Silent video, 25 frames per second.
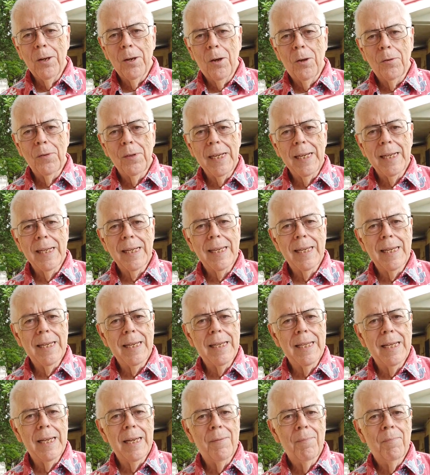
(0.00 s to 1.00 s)
on this
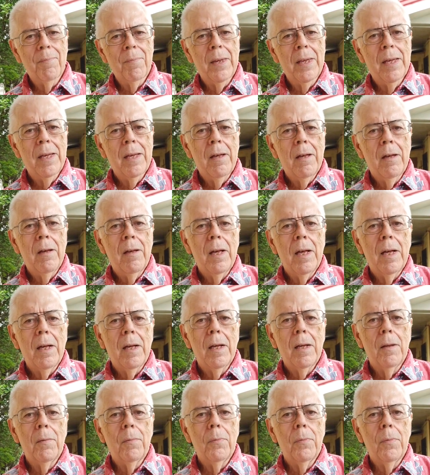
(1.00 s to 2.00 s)
is that
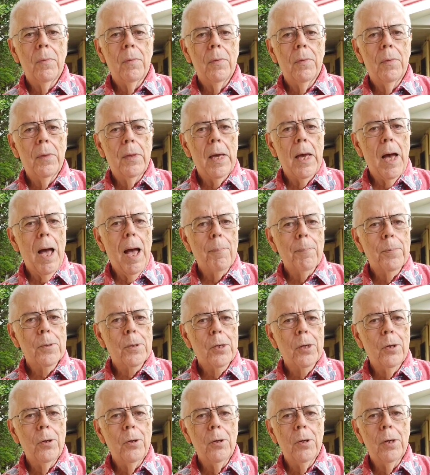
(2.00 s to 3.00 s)
the
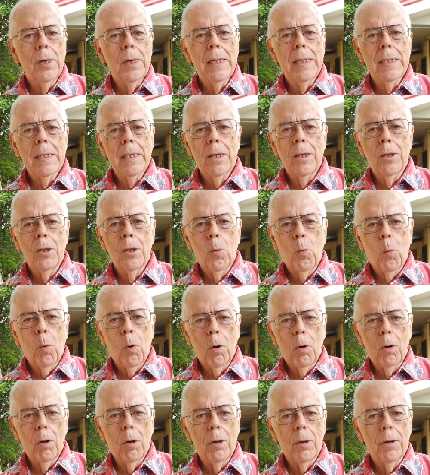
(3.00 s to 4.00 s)
opportunities in the
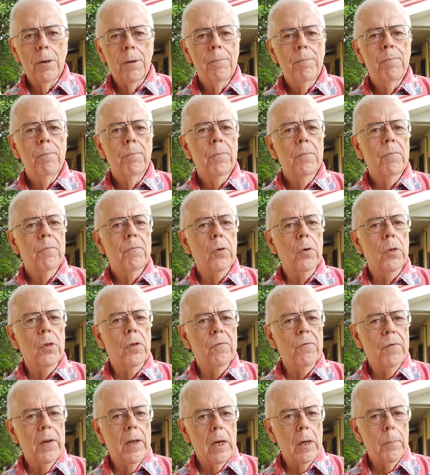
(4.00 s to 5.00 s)
world for the
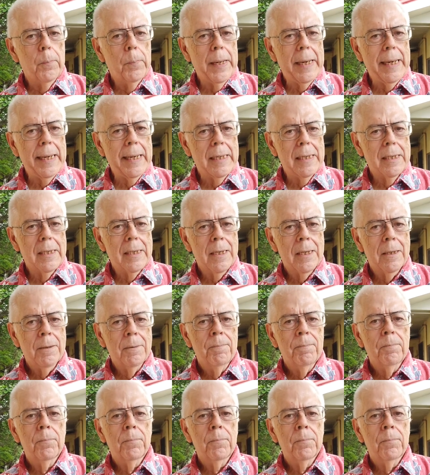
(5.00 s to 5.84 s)
Philippines